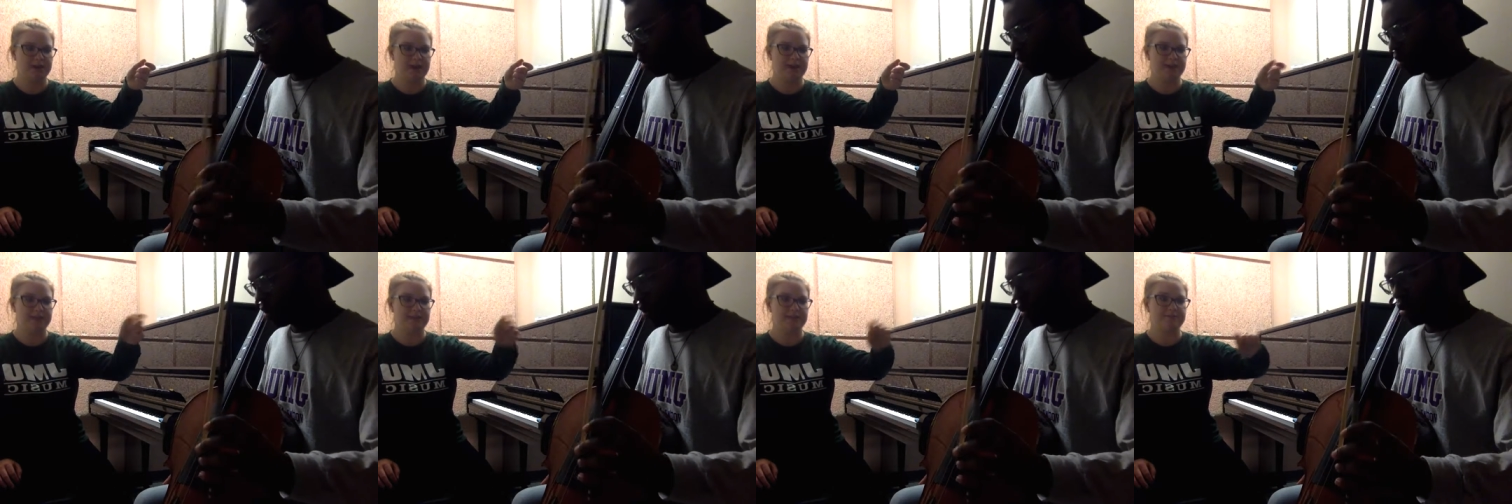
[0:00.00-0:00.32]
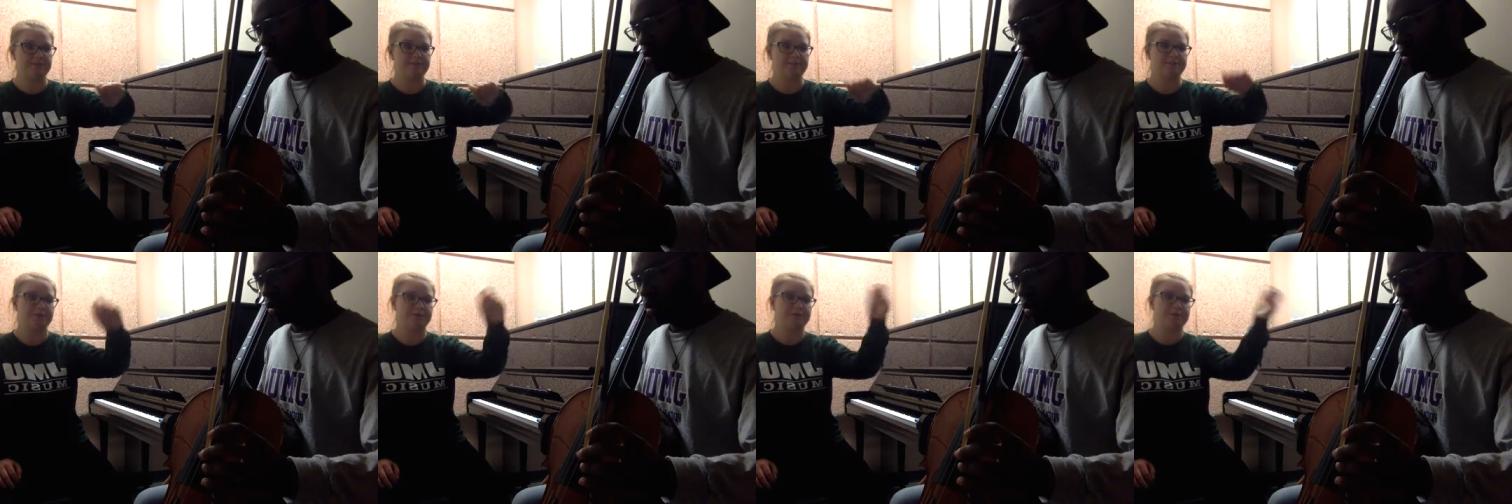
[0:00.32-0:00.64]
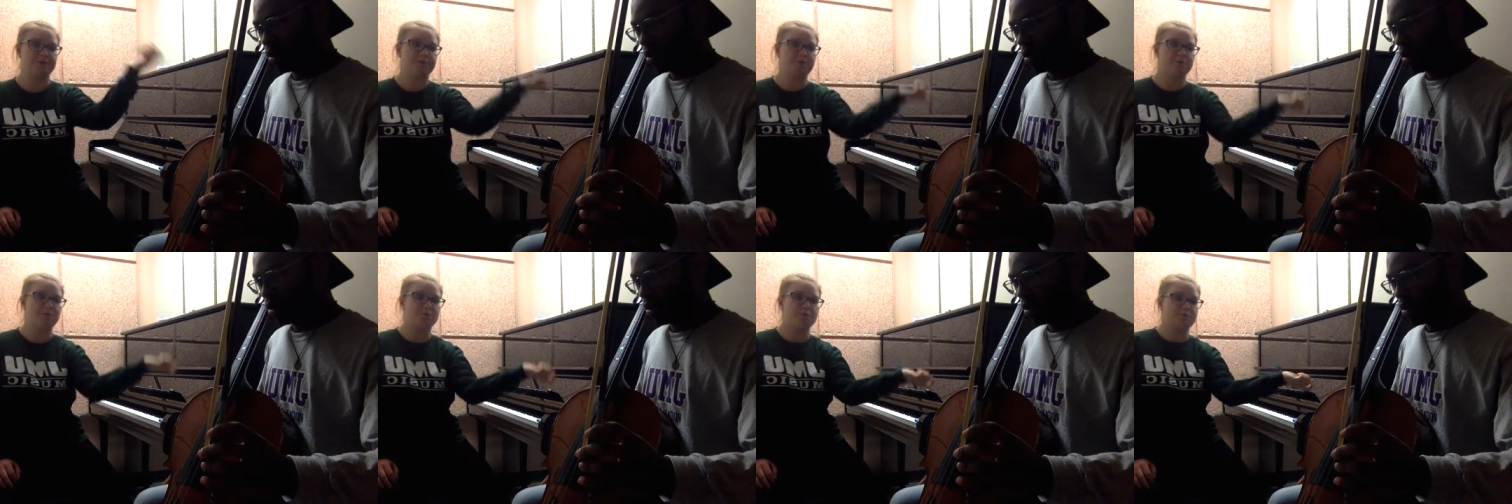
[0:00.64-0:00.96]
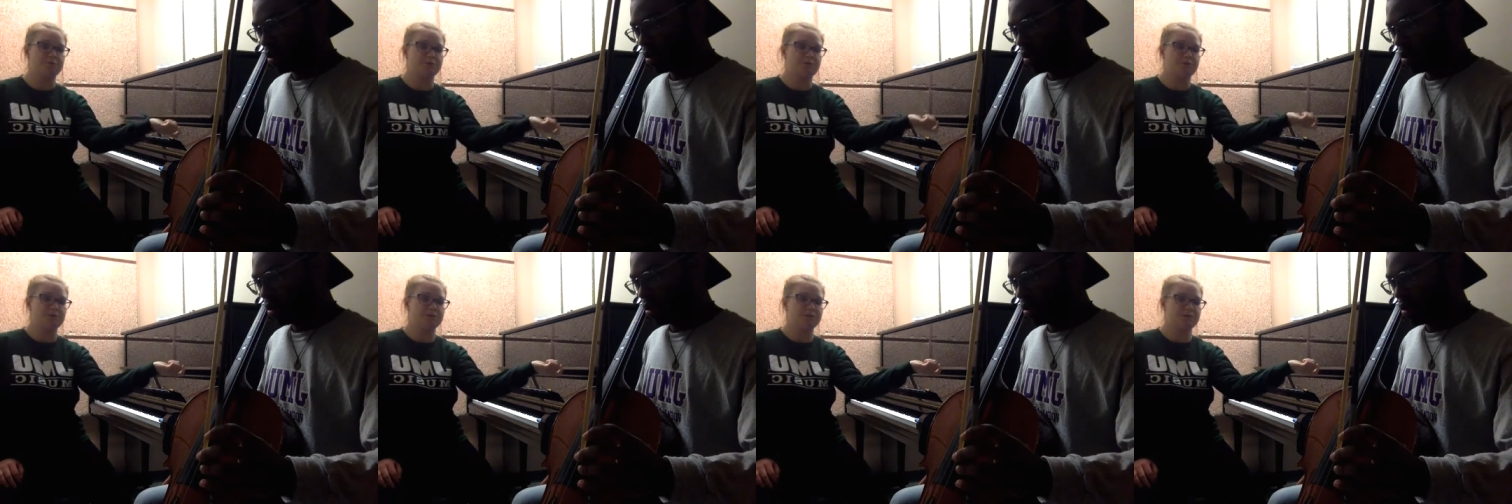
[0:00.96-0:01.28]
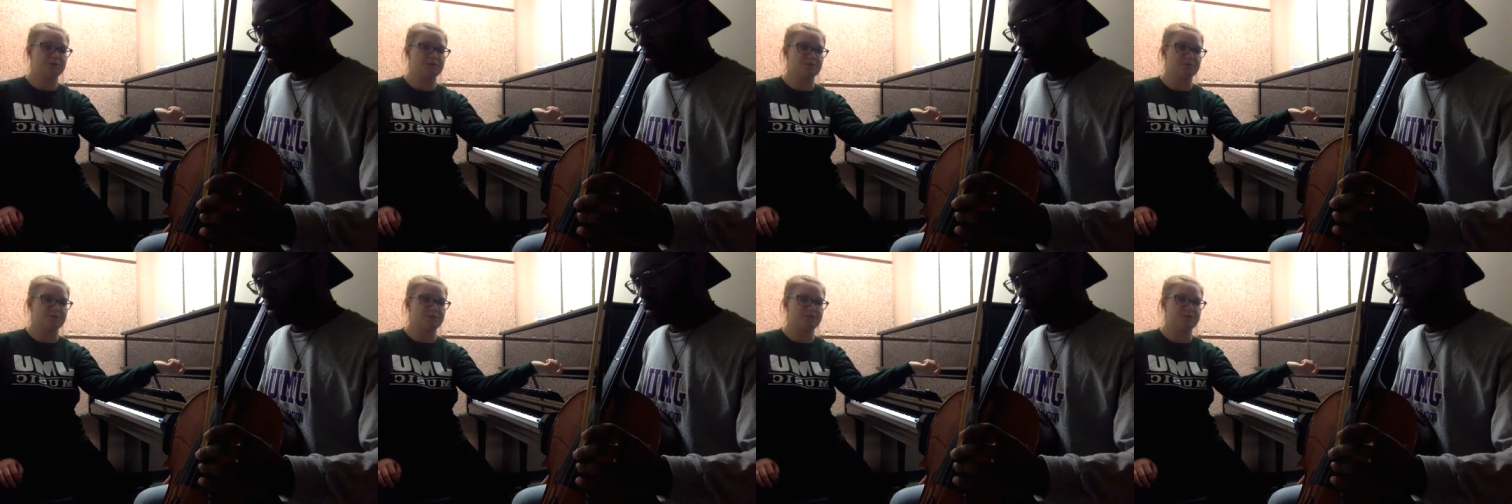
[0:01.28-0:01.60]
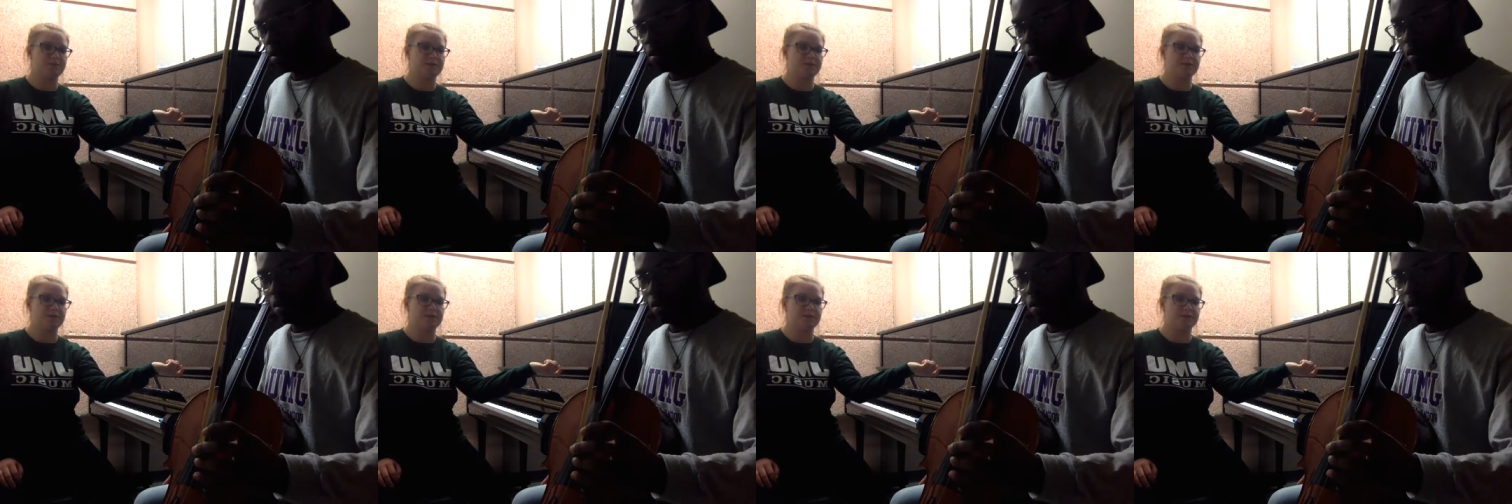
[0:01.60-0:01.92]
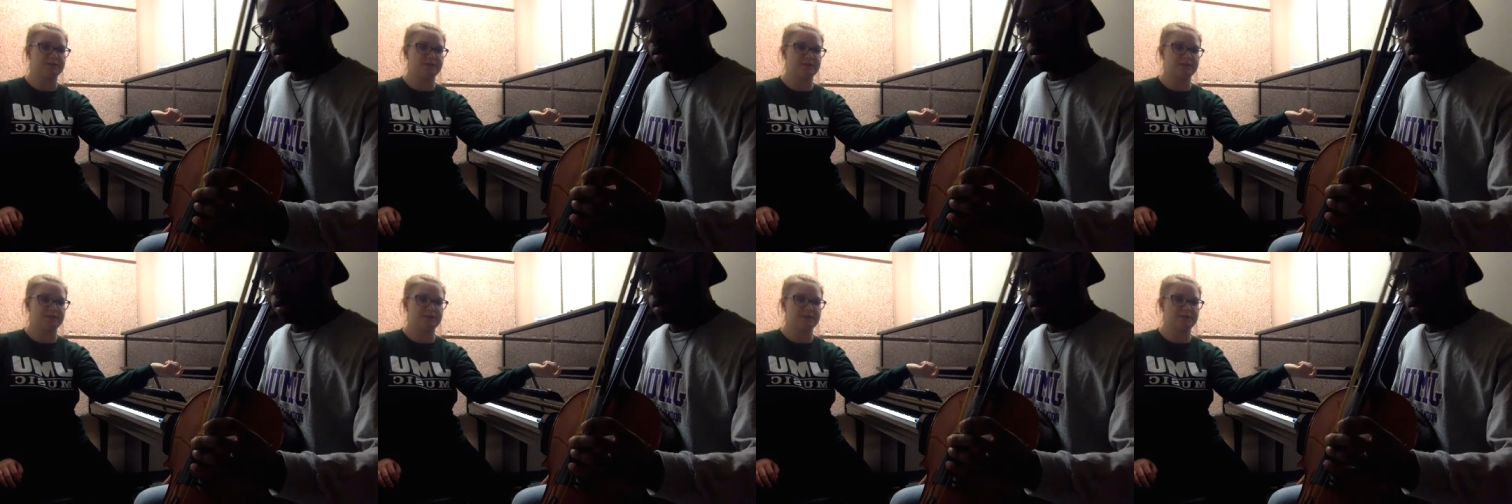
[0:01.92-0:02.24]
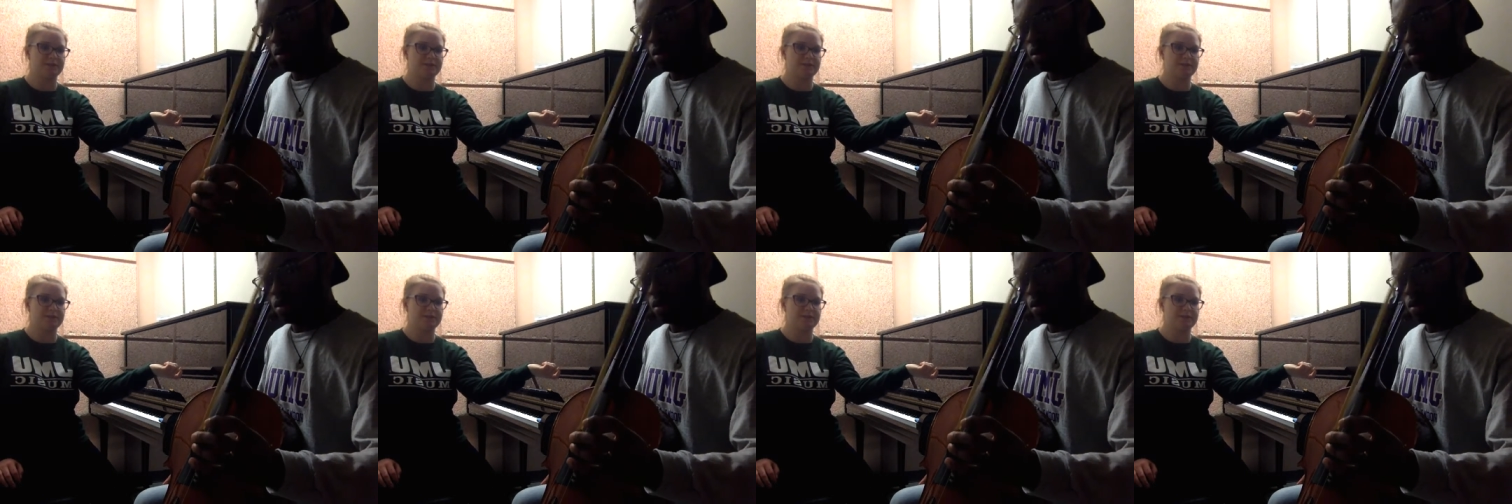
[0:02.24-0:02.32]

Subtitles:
and then flip it over so it's parallel the other